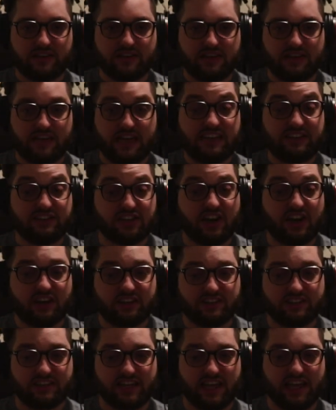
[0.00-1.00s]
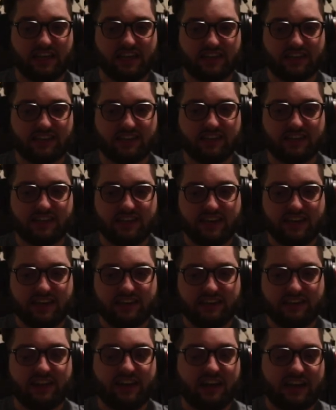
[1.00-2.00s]
intoxicating
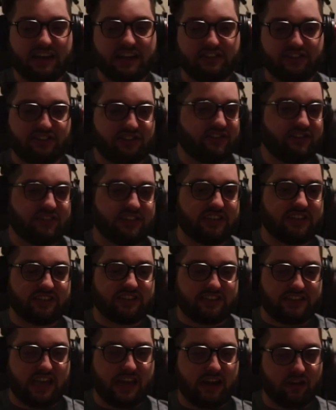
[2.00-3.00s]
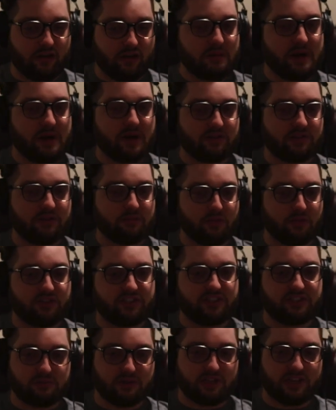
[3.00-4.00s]
that I didn't care about the
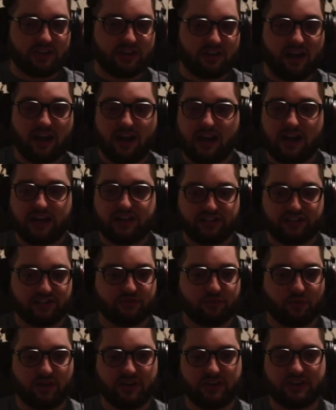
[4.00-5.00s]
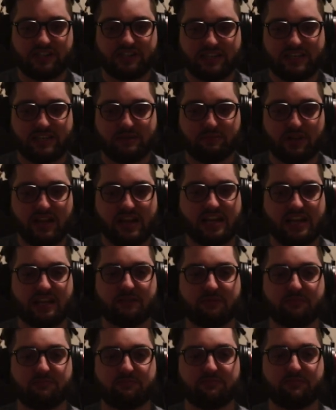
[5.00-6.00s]
multiplayer. I just wanted to keep
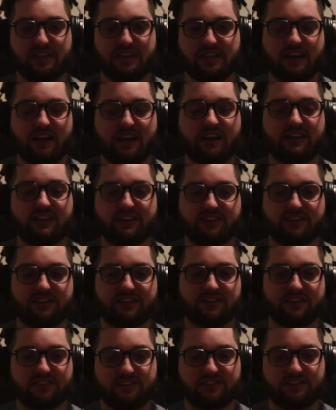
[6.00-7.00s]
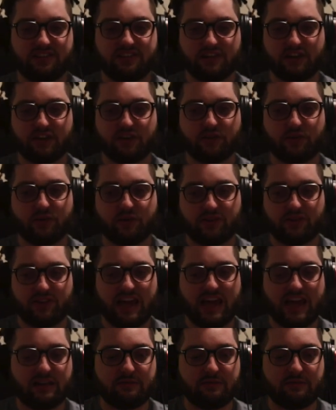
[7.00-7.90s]
playing because, they had